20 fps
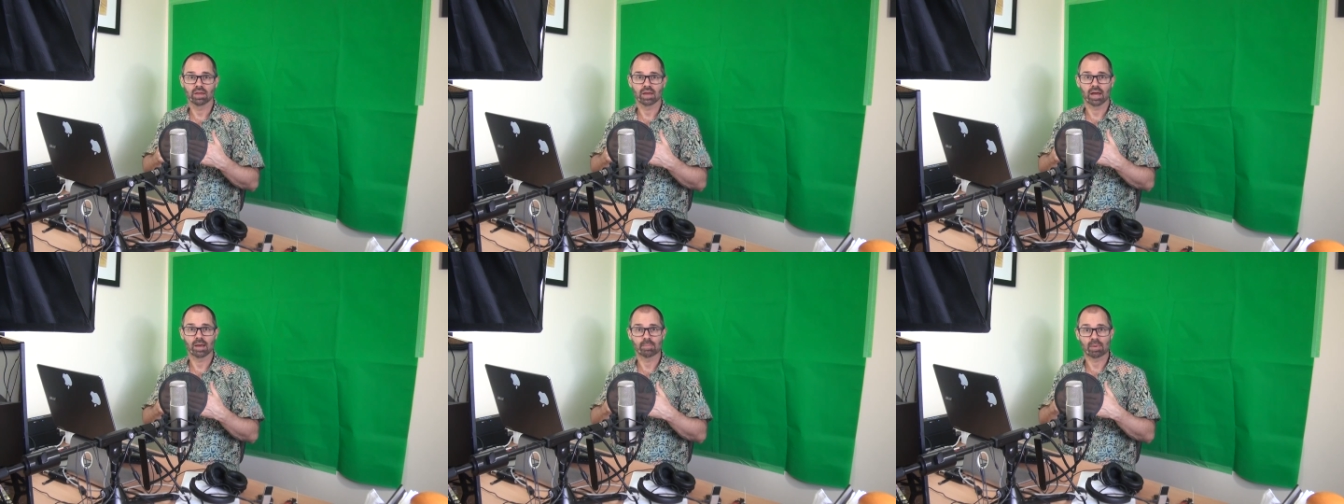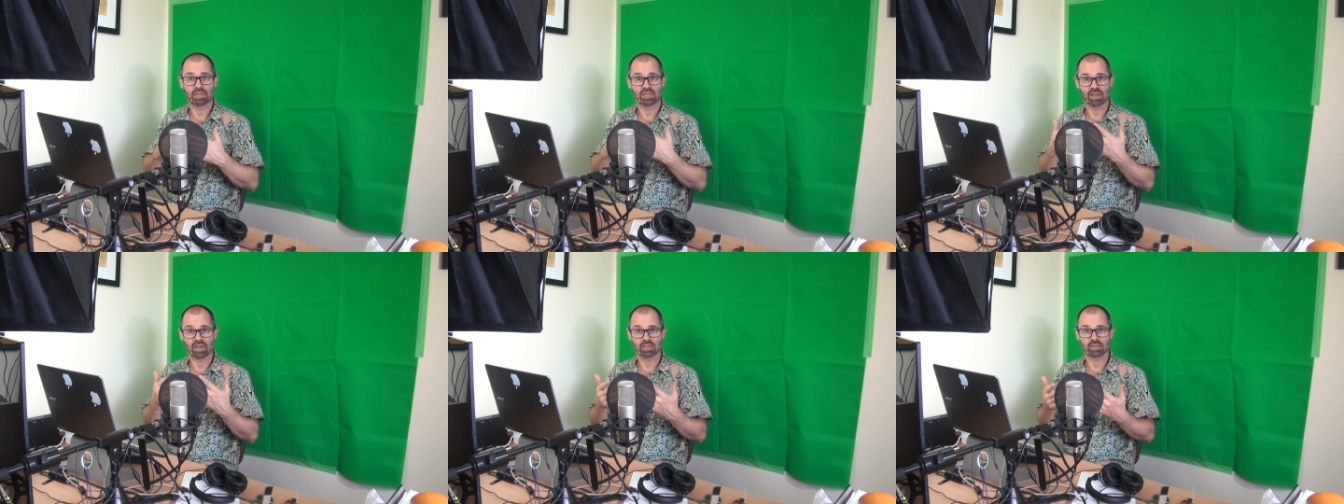um,
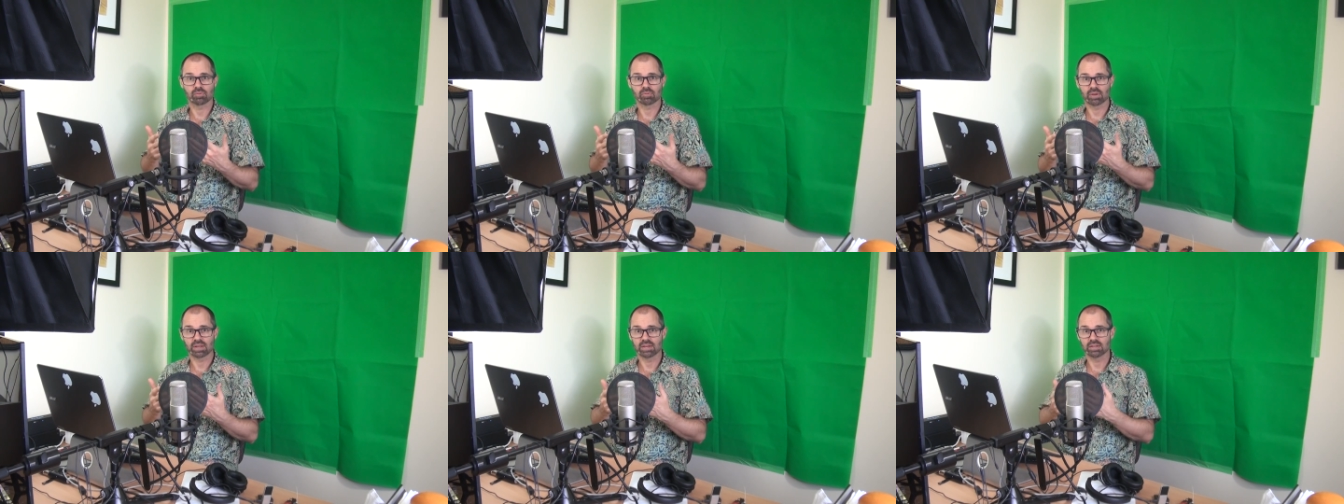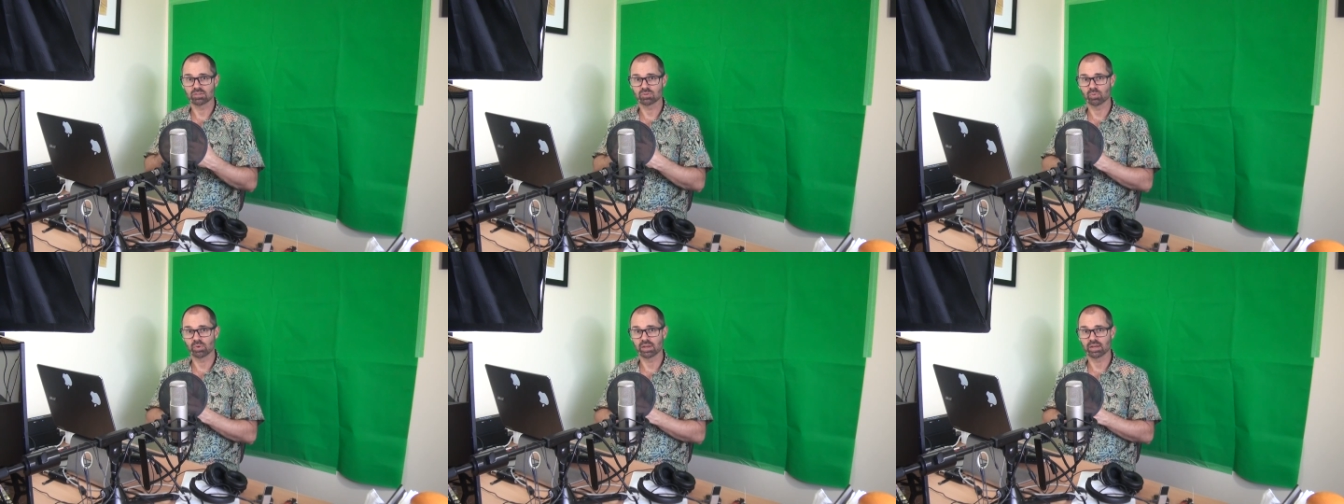at the other
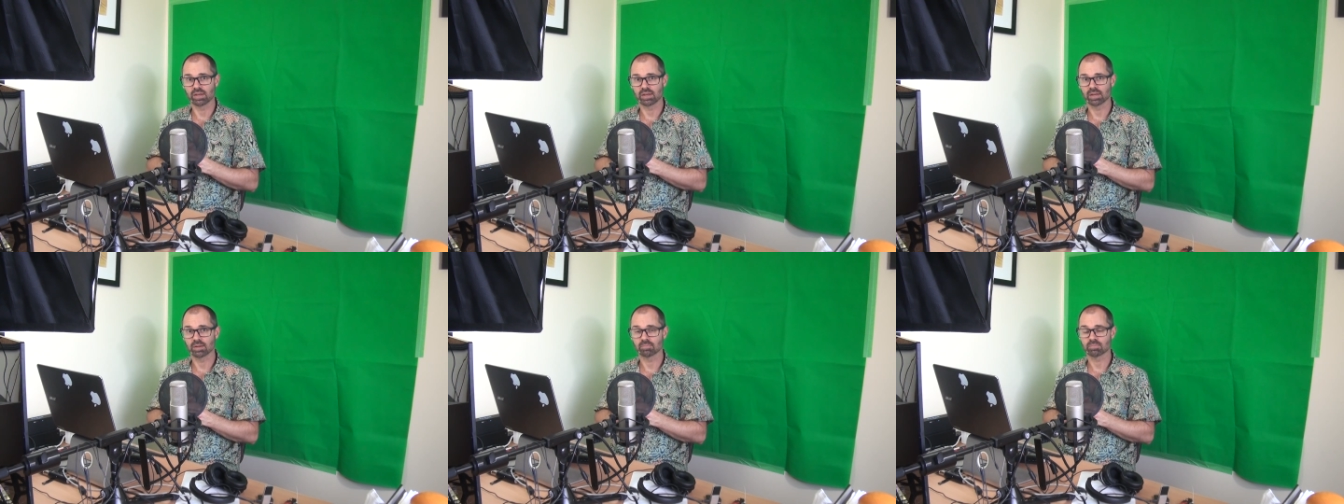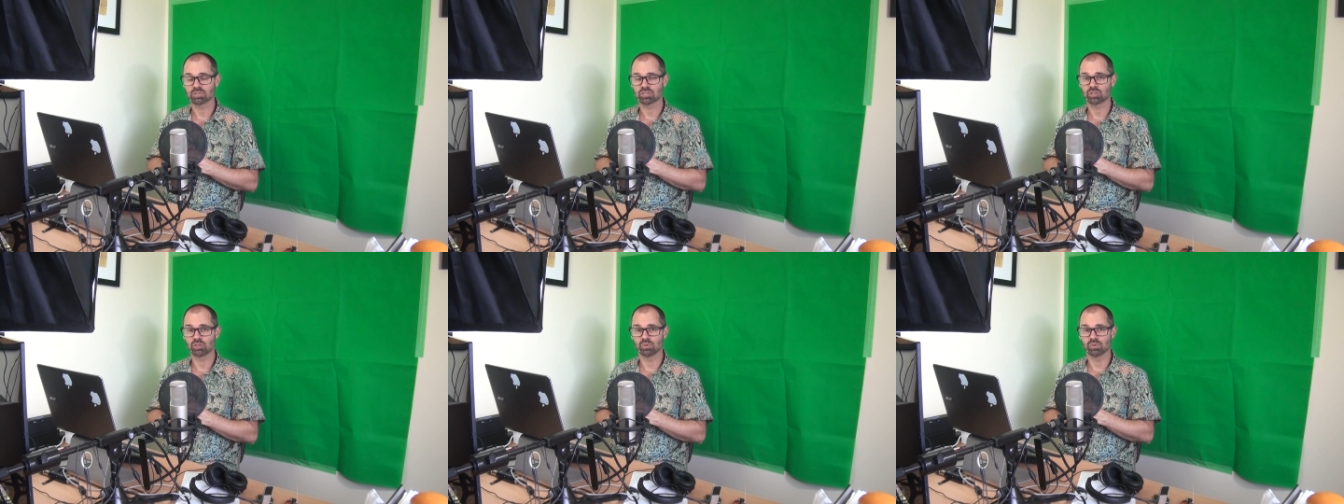end when um,
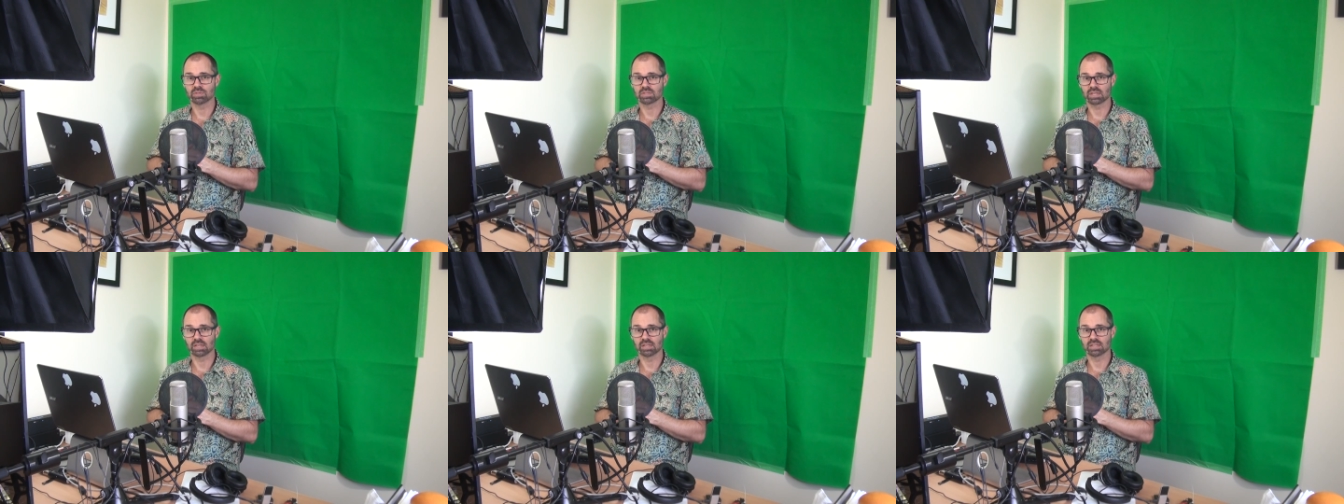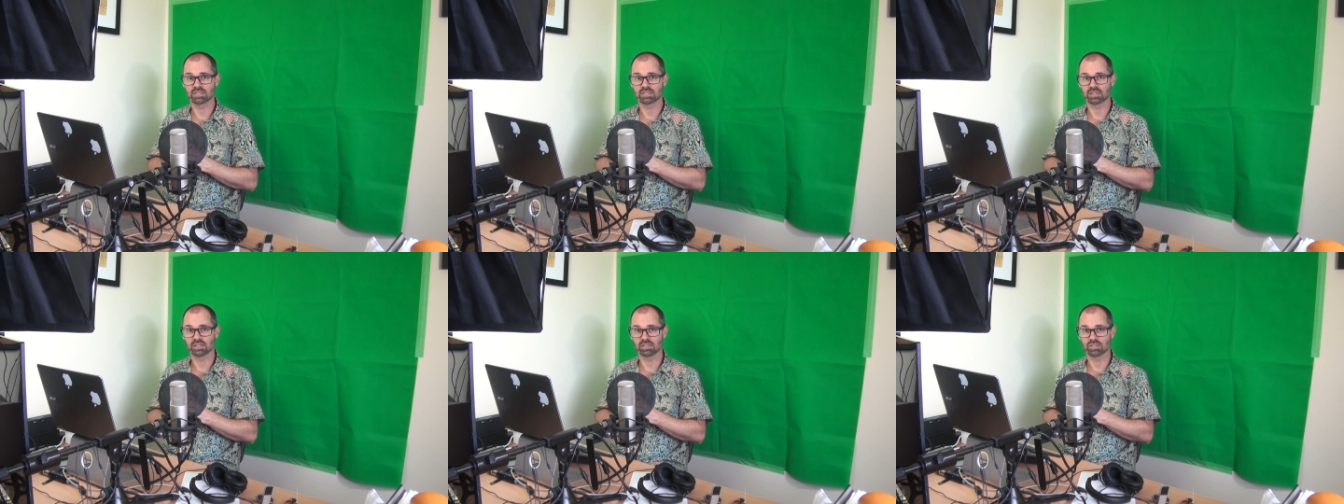students are
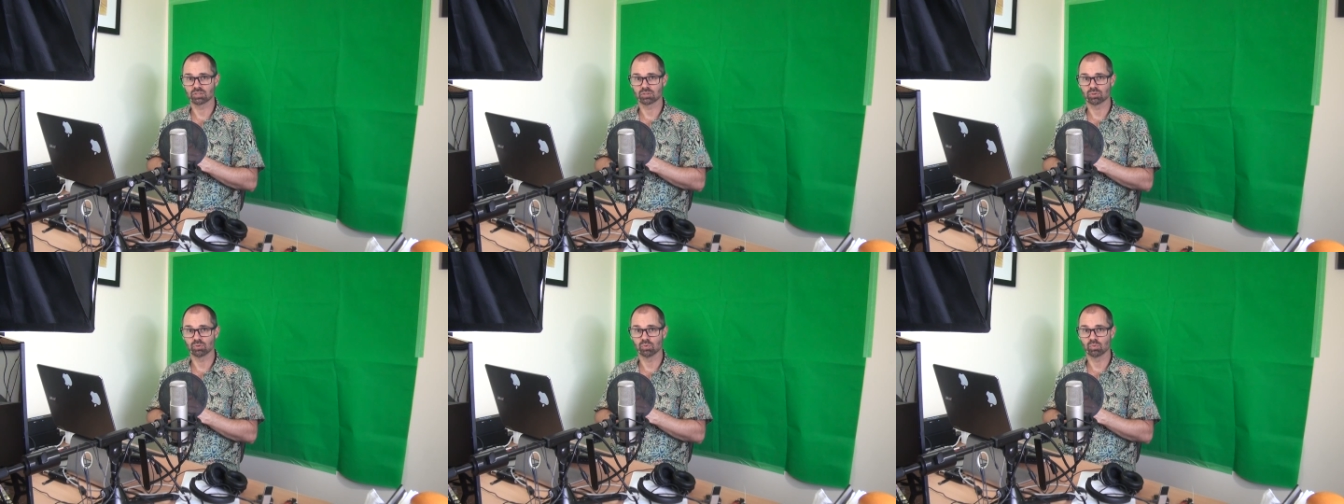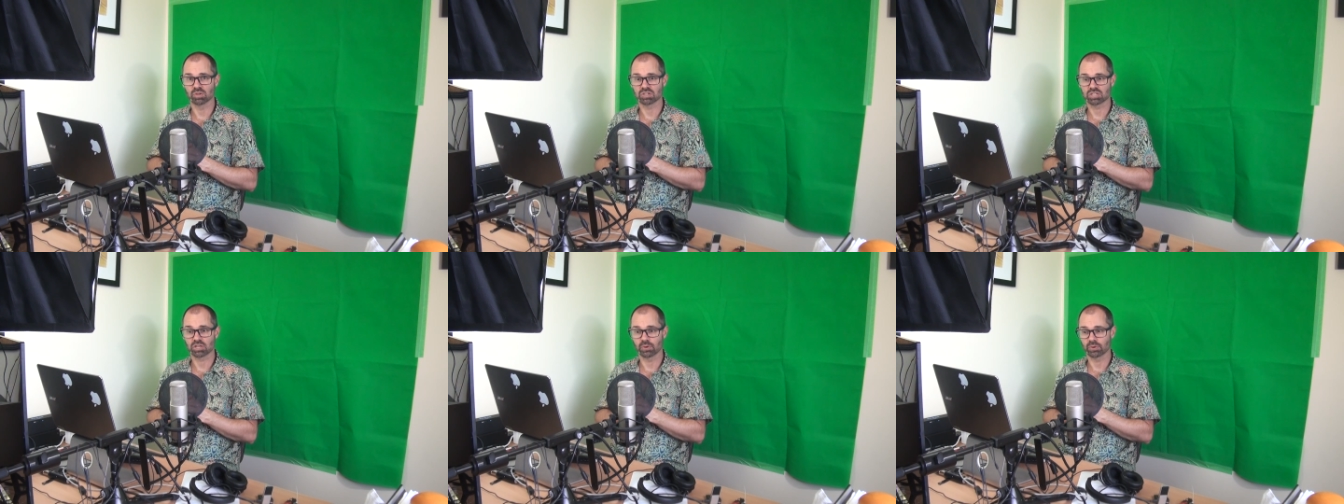listening to
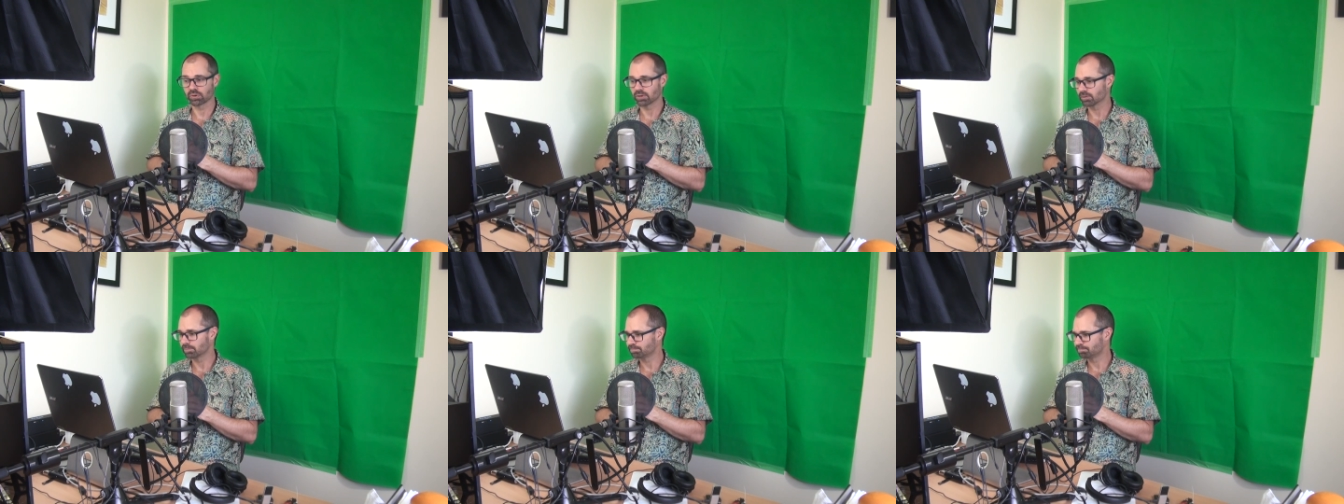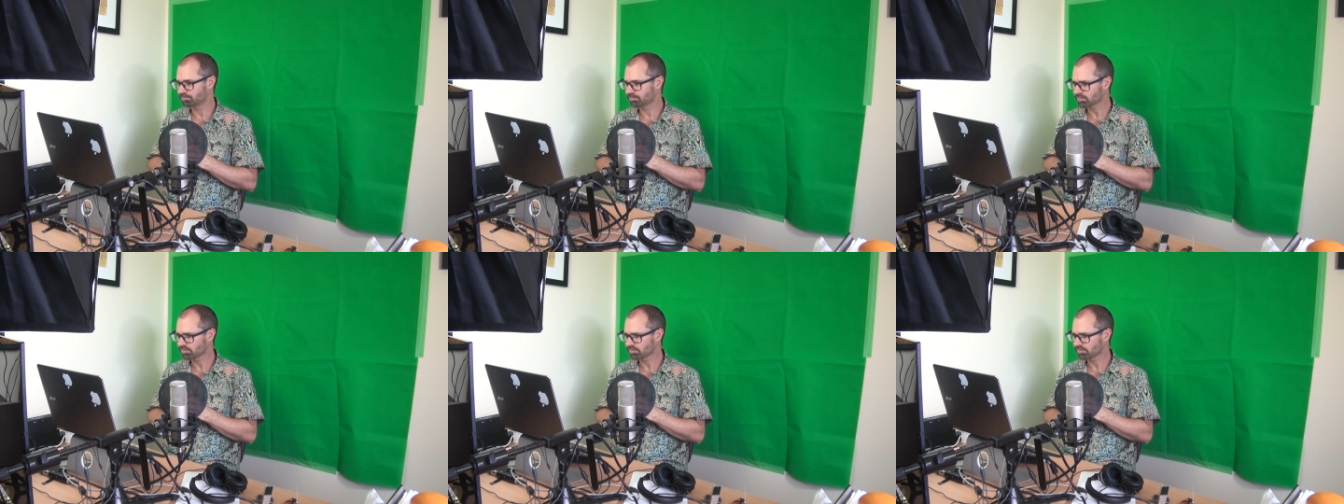what's going on.